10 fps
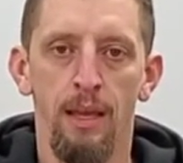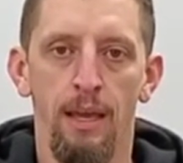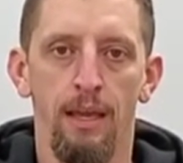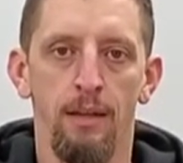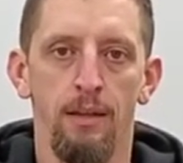
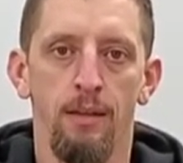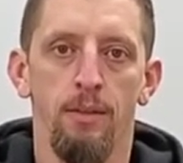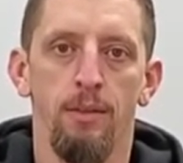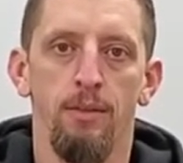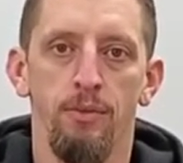and
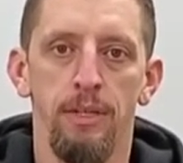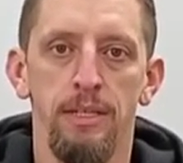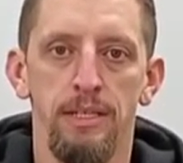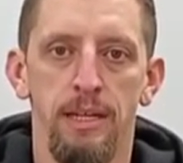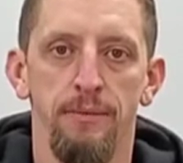the
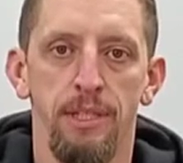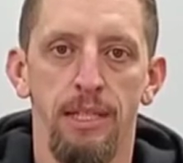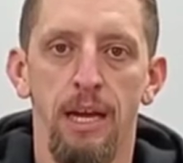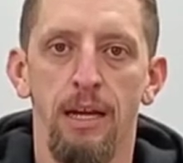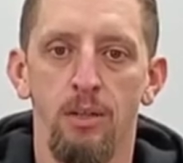
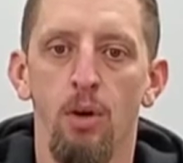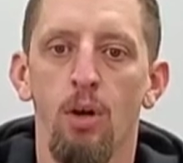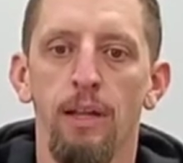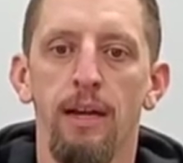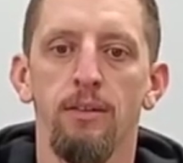379
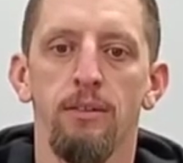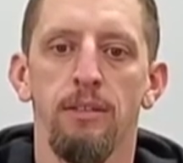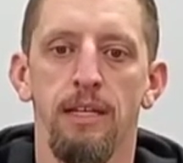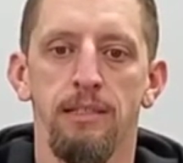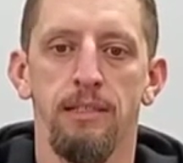
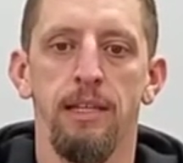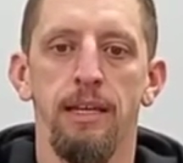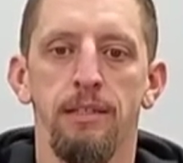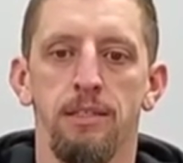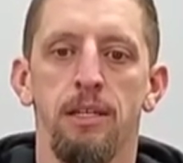callout
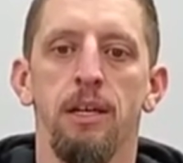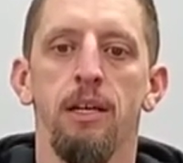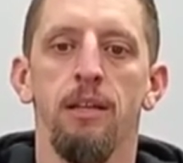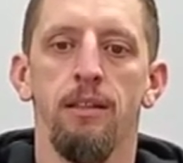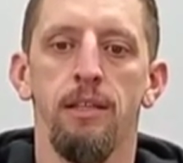designates
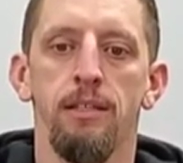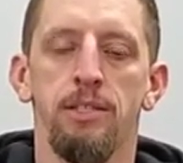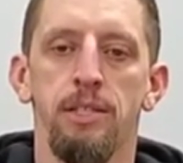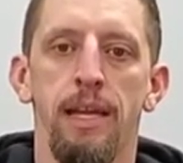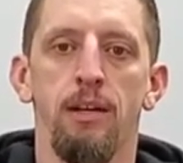the
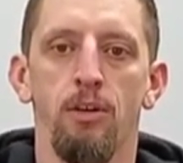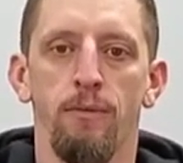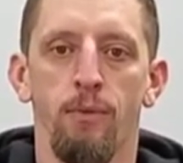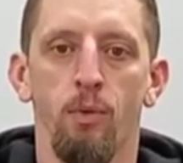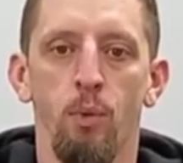
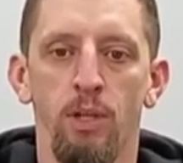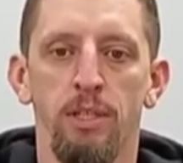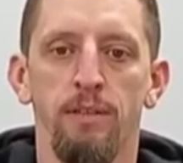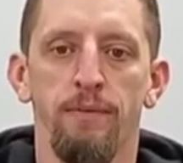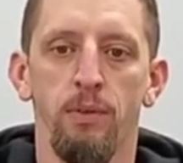standard for
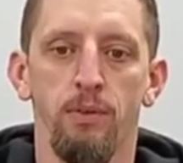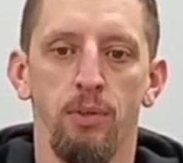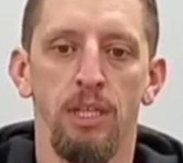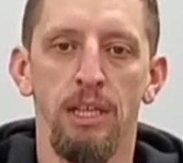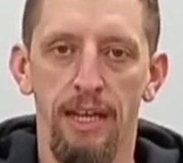welding
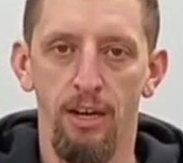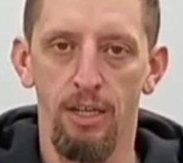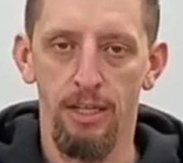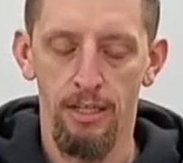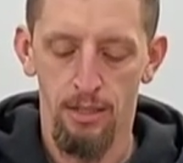filter
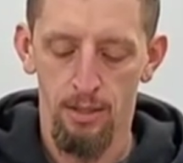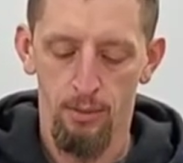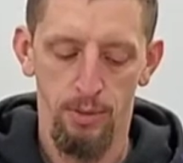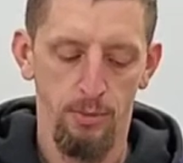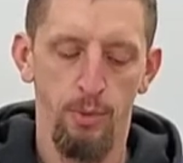clarity,
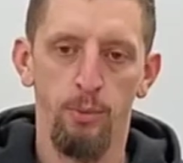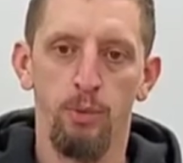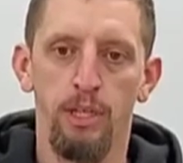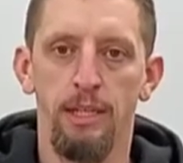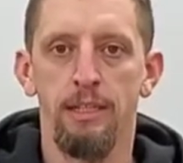which we
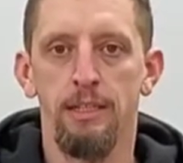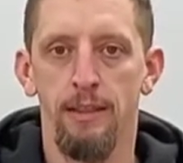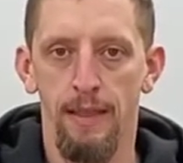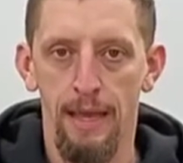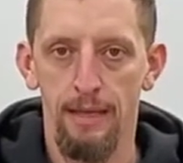will get
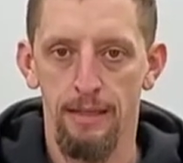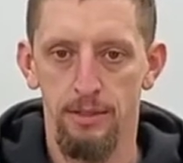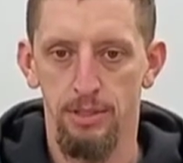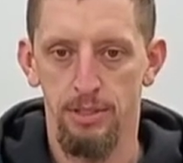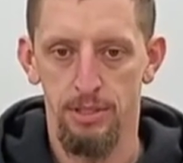into that in
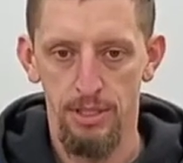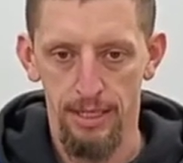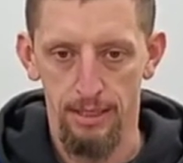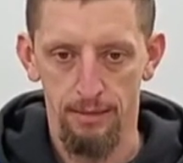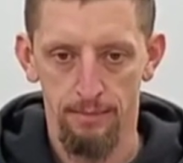just a
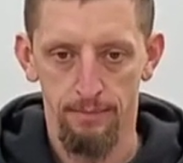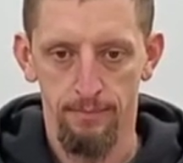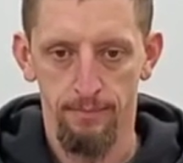second.